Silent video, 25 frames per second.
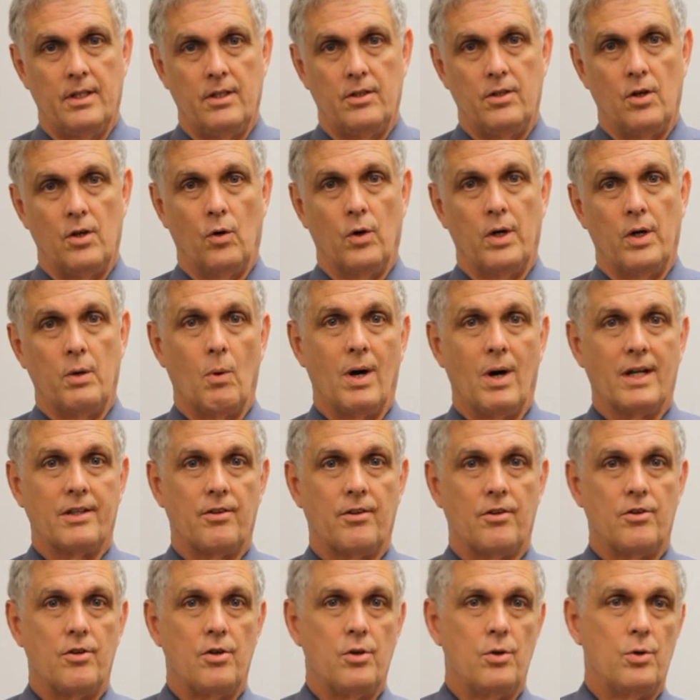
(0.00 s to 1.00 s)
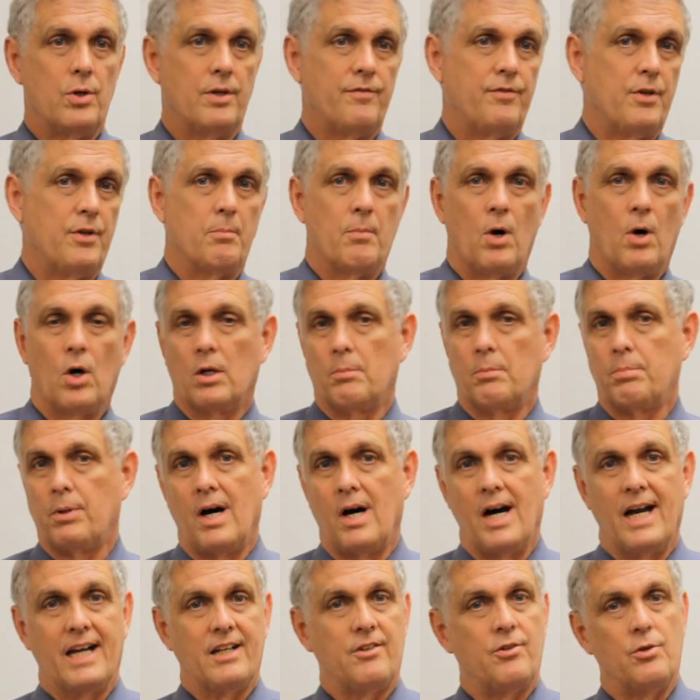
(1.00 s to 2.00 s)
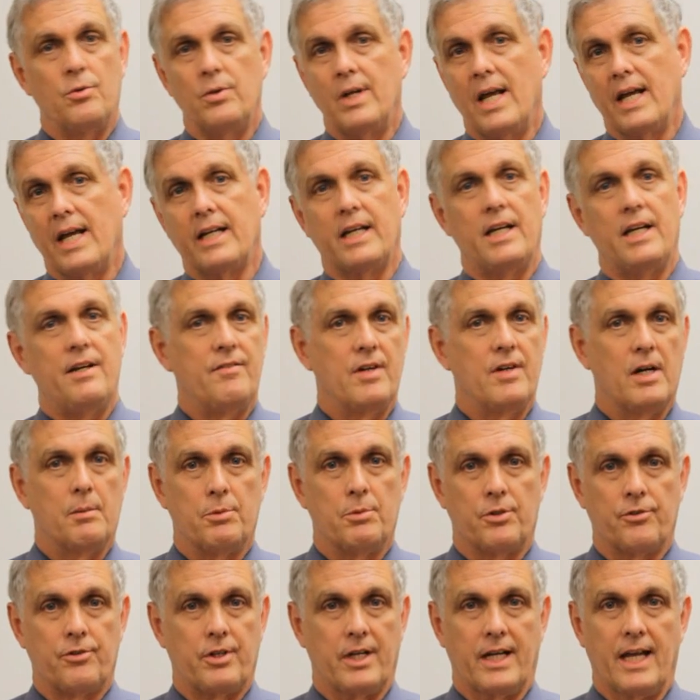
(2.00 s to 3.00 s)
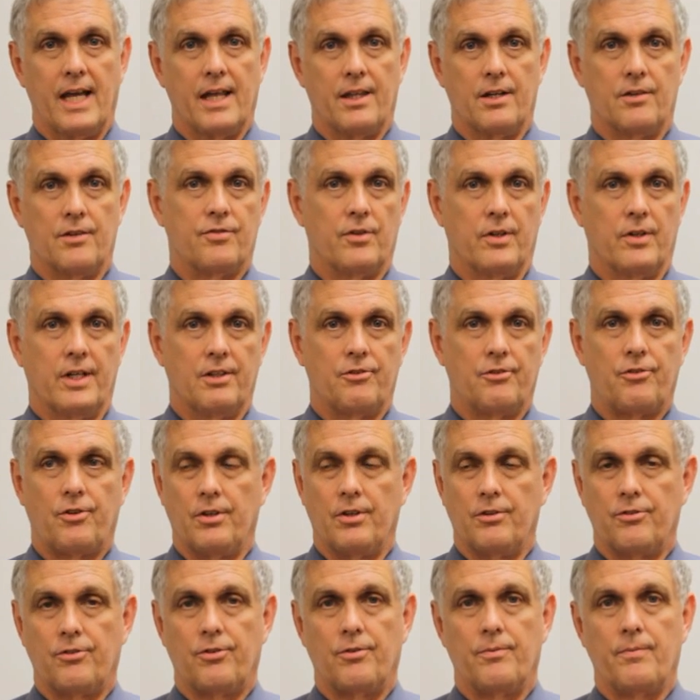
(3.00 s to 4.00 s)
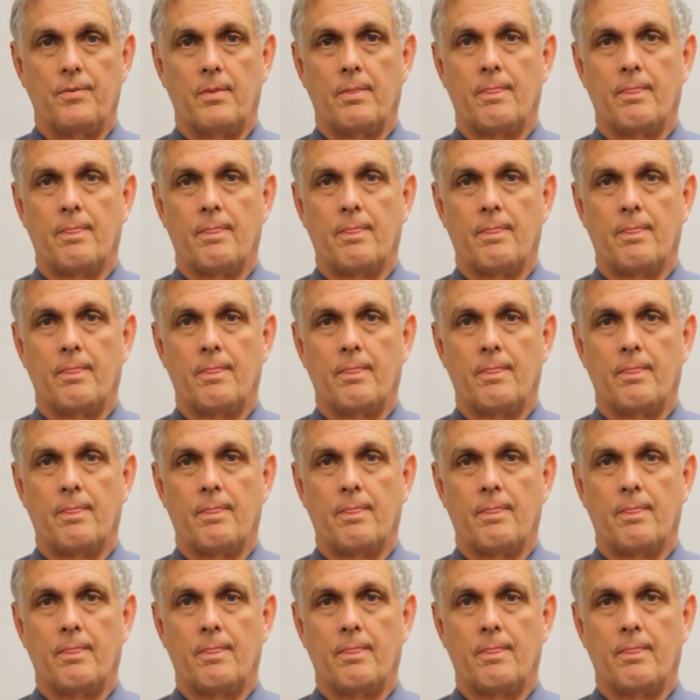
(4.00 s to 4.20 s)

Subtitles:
Knowing what to do if you multiply two negative numbers together, for instance.